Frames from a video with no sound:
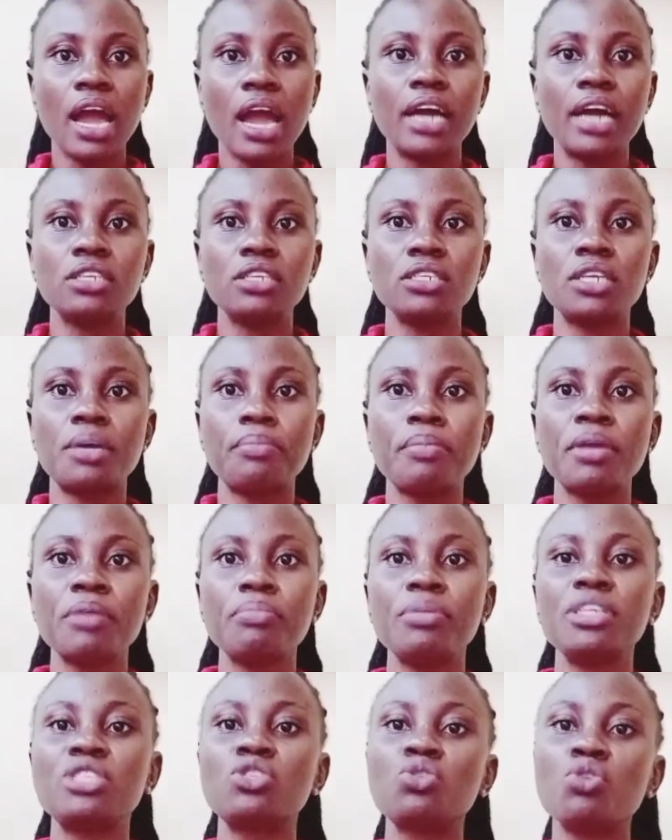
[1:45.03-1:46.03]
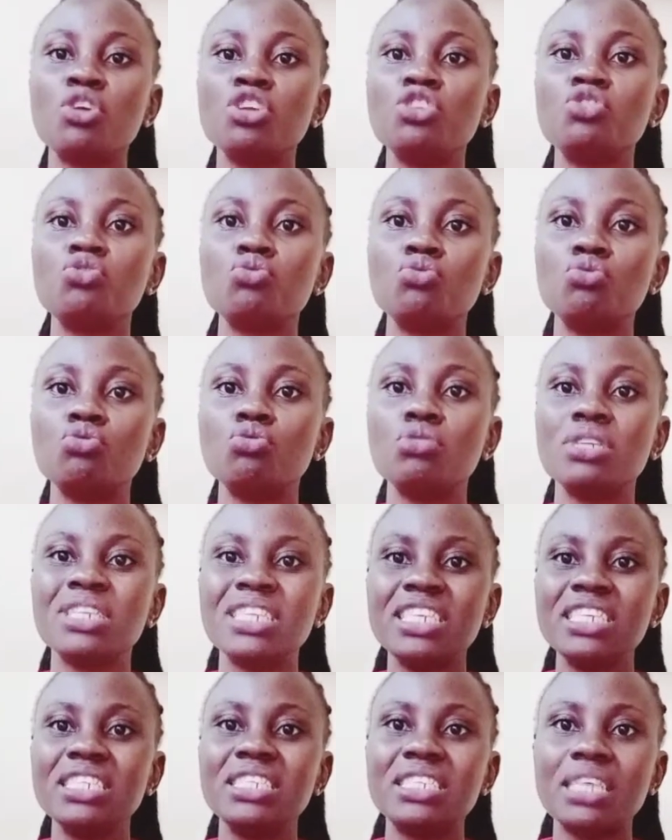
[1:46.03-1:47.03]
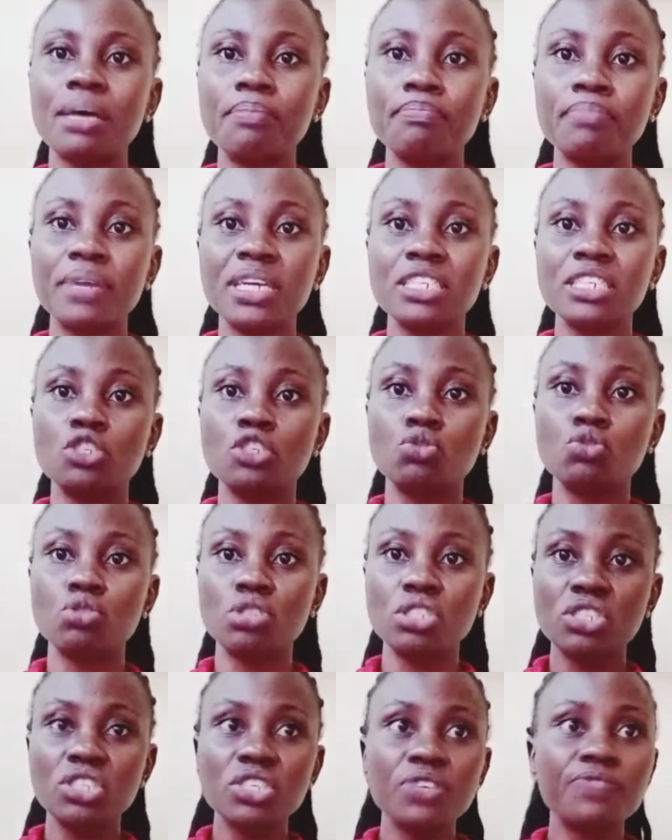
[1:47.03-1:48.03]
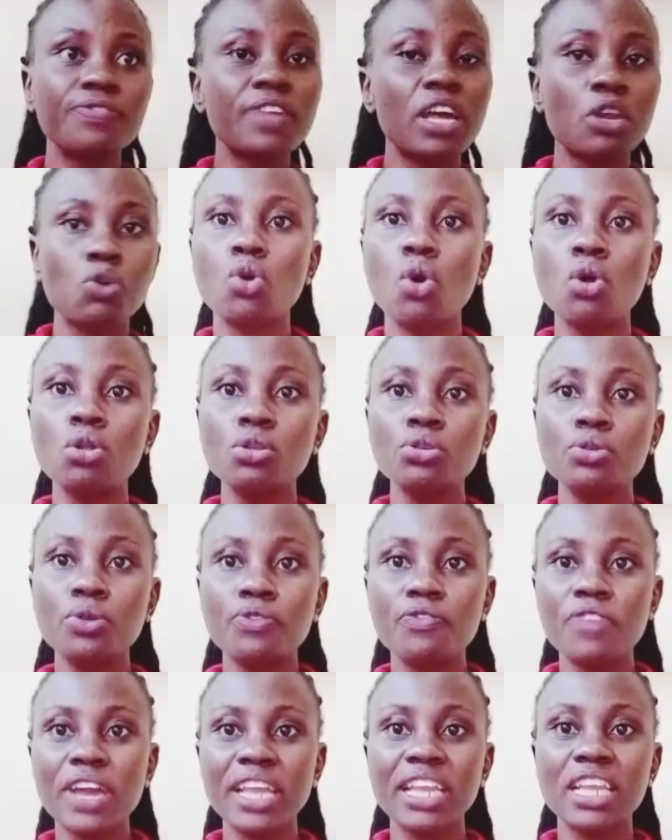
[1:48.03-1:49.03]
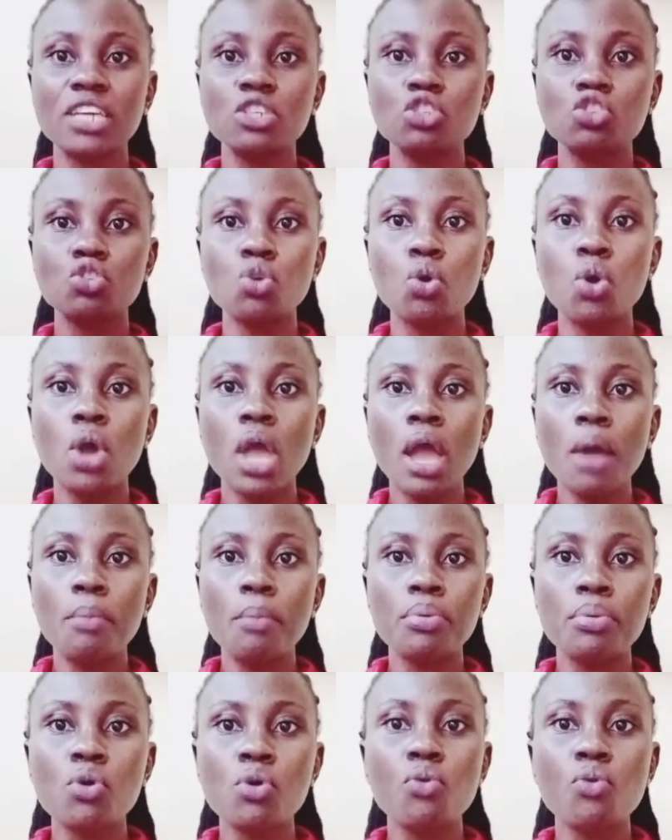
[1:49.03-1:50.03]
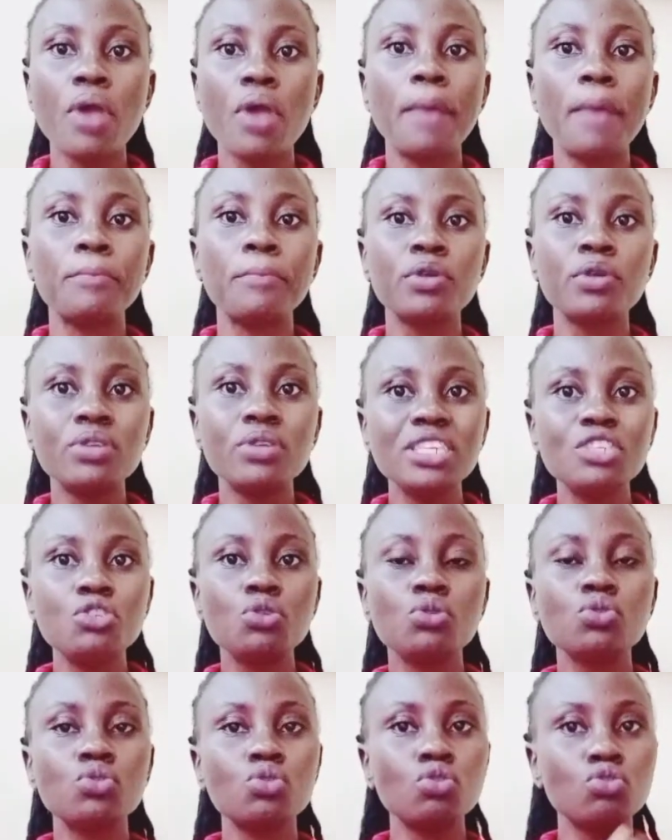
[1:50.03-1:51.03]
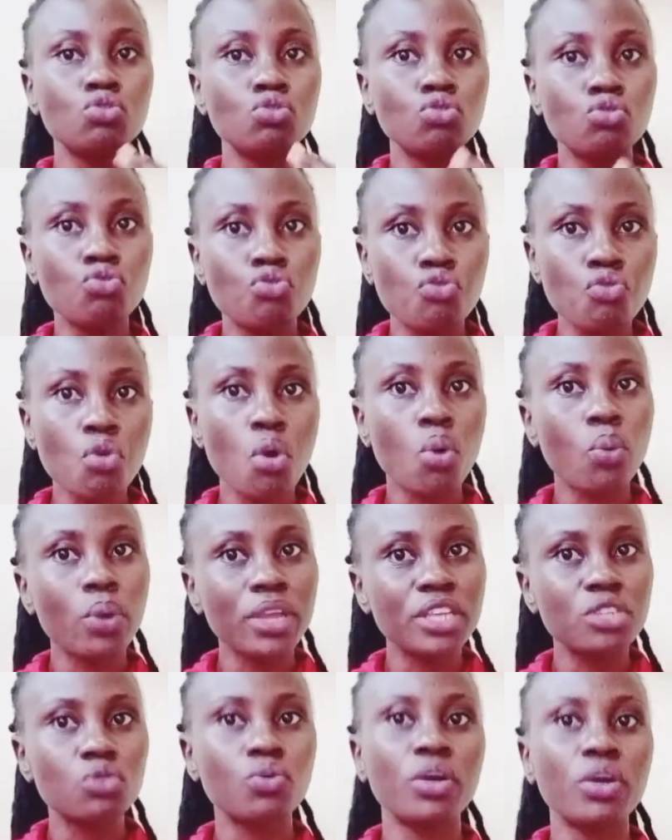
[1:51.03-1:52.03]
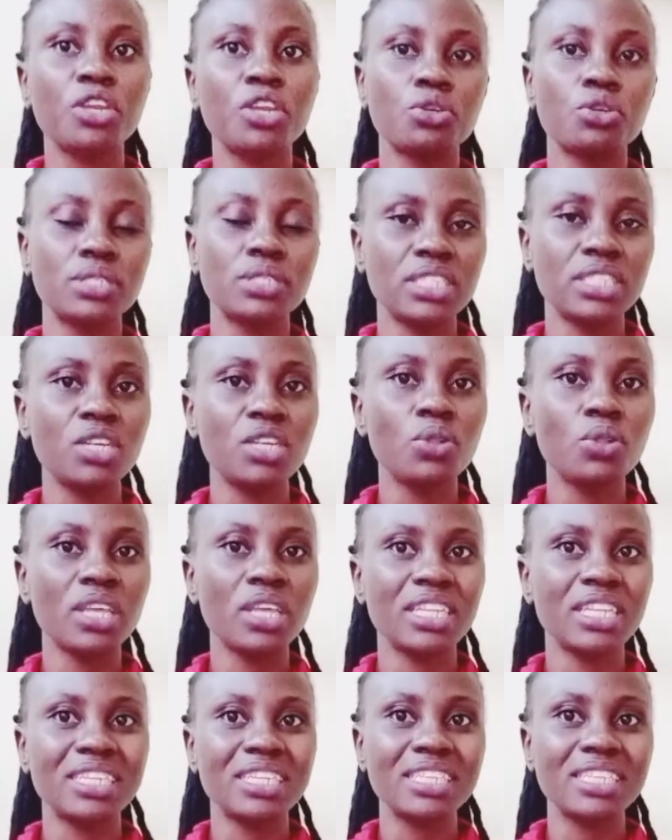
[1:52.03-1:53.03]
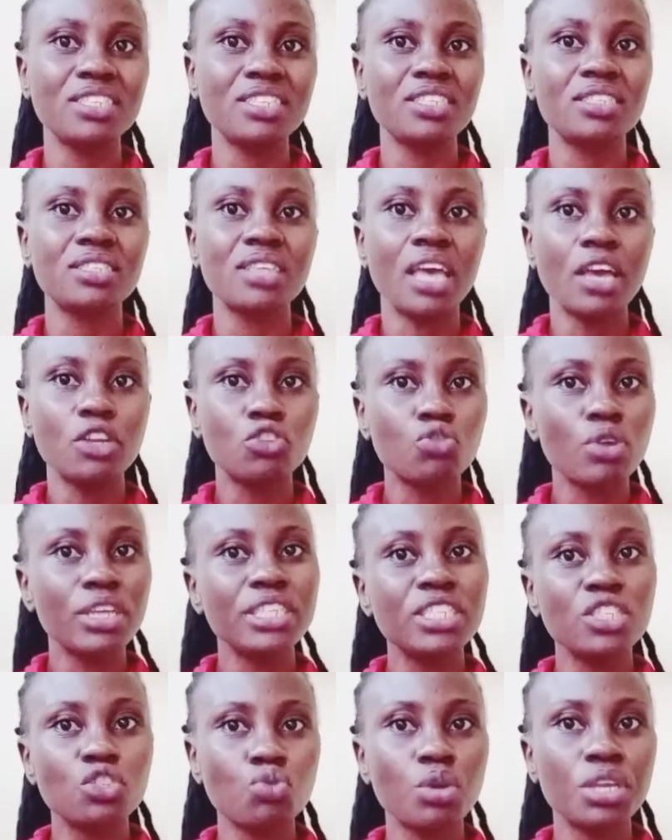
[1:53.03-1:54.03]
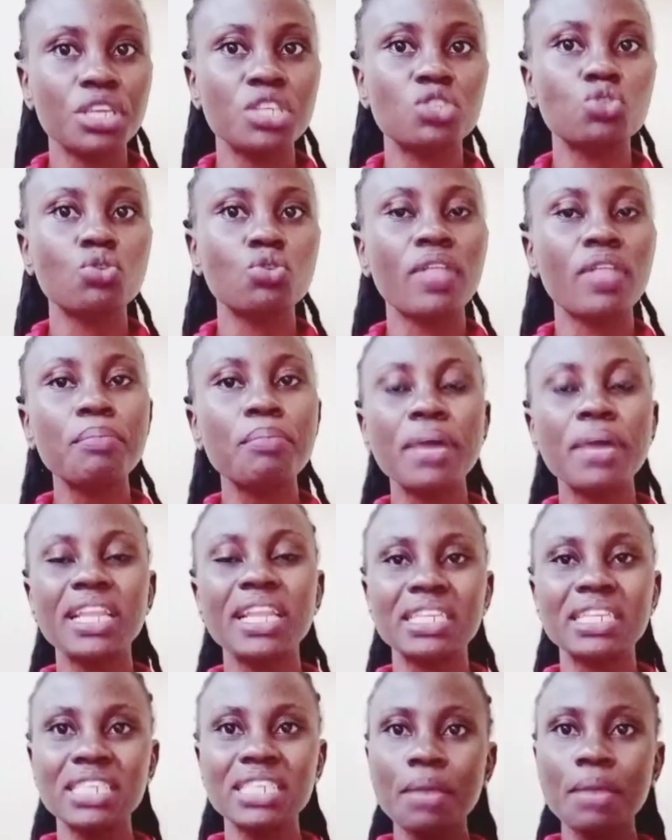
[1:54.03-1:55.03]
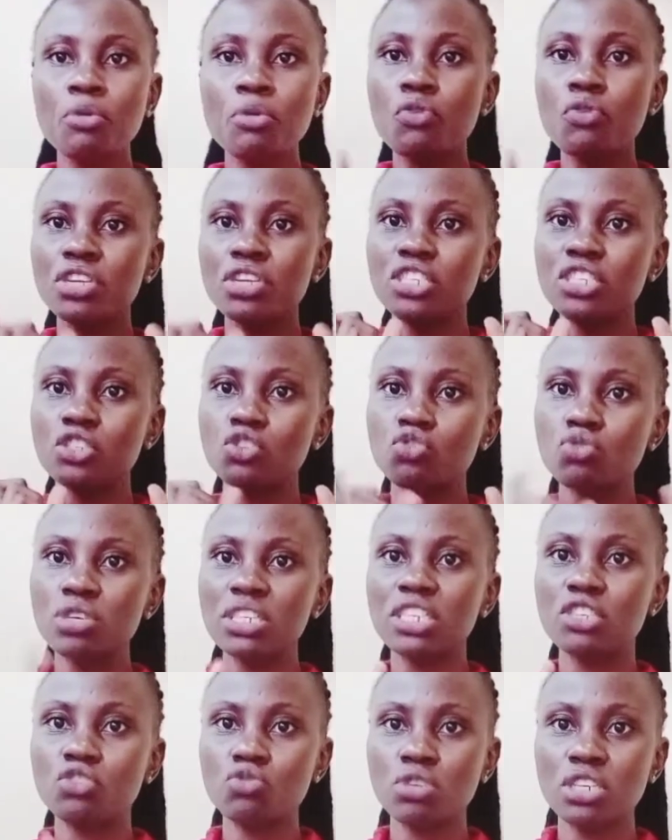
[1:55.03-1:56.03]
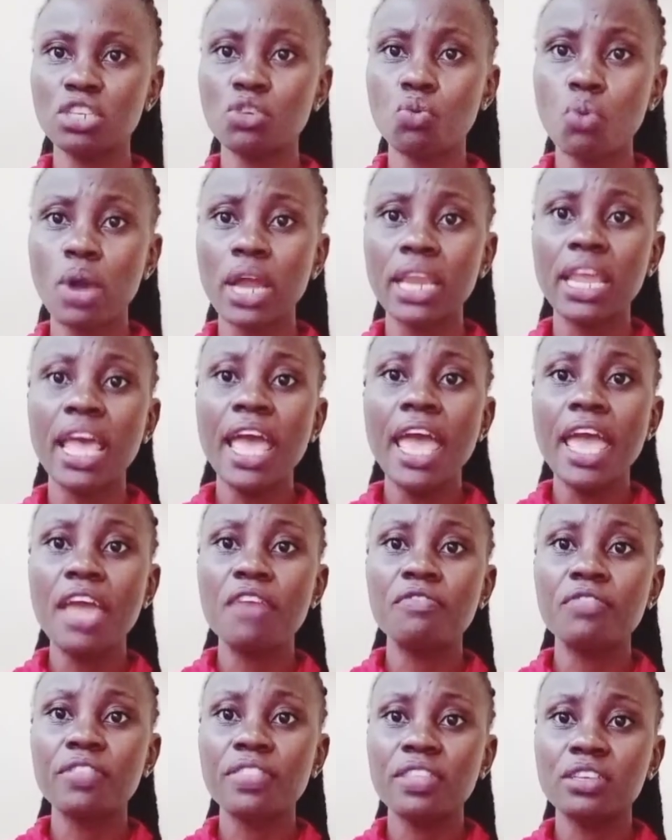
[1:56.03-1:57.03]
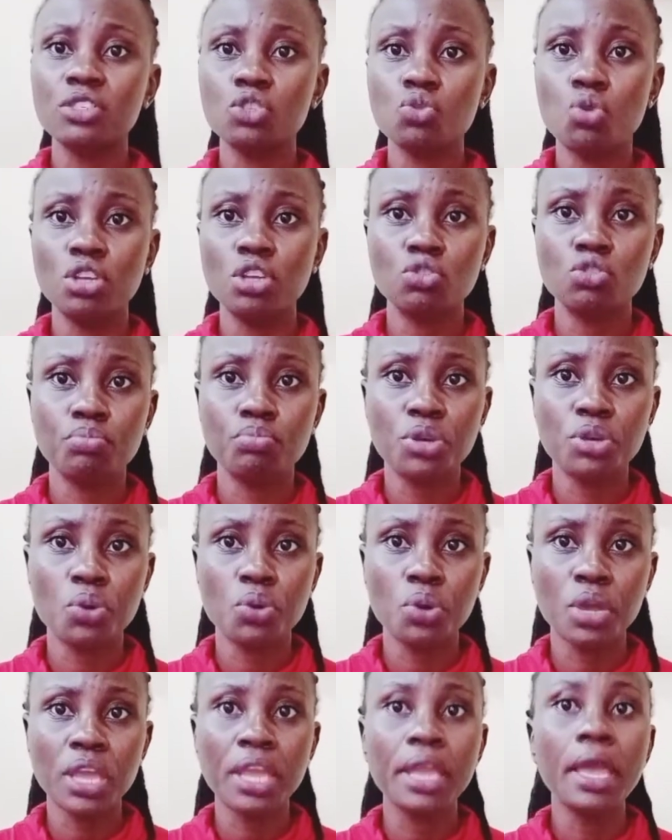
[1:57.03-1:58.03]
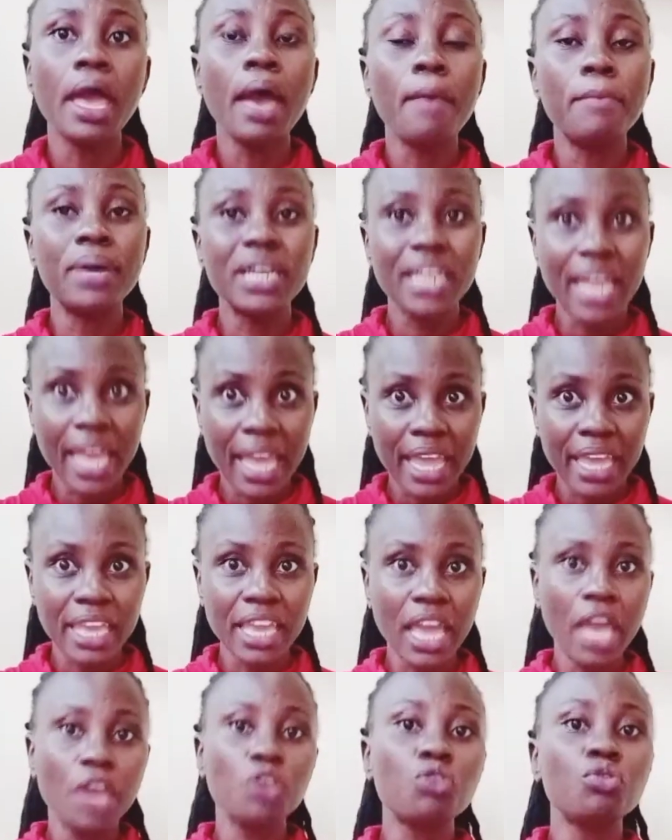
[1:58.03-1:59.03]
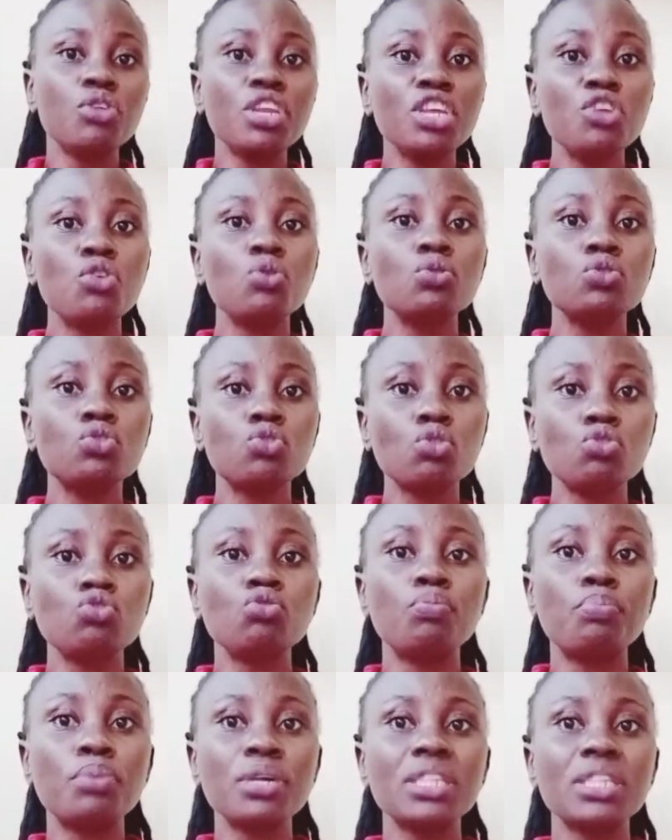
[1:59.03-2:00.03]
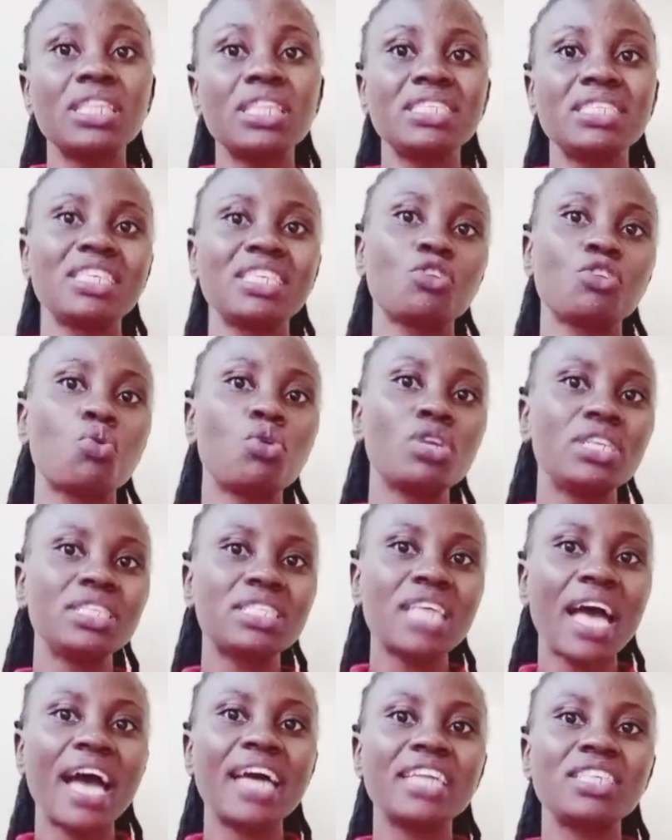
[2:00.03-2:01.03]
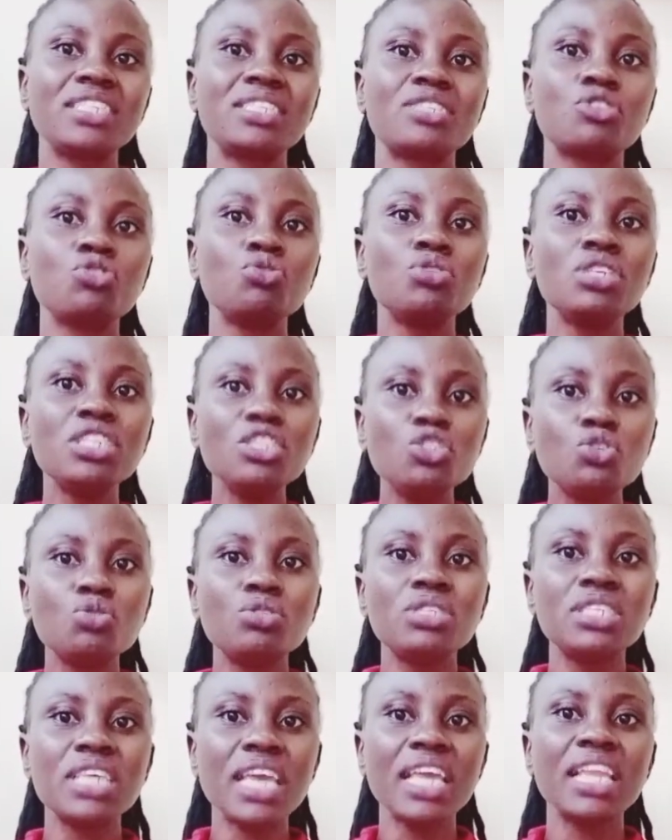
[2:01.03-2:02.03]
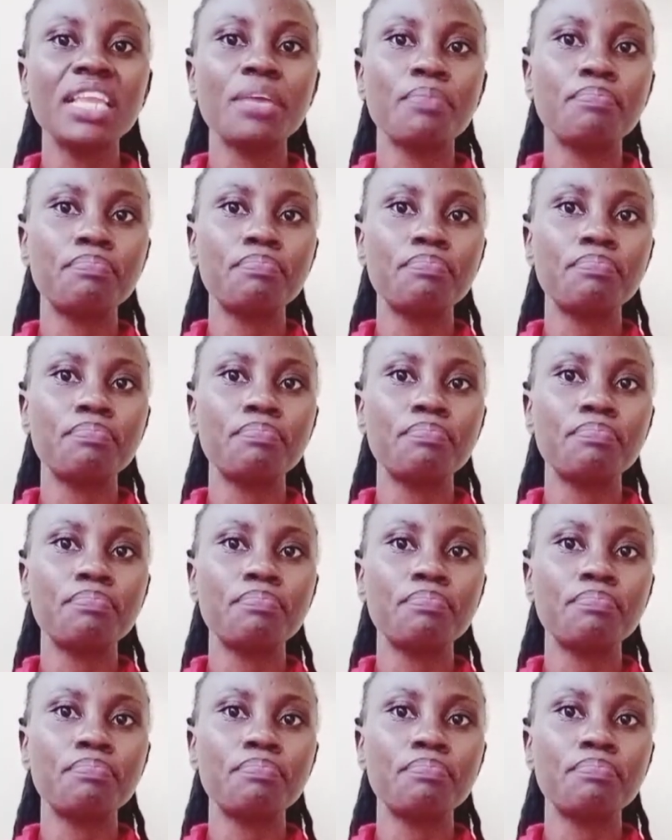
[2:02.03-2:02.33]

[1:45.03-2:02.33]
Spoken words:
and maybe it's going to need some money to shift? That's all your financial program. You need also to draw it when you're still in this 2020, so that by the time you reach in 2021, everything's going to be okay. But hey, you need also to put this in God's hands. You need to tell Him,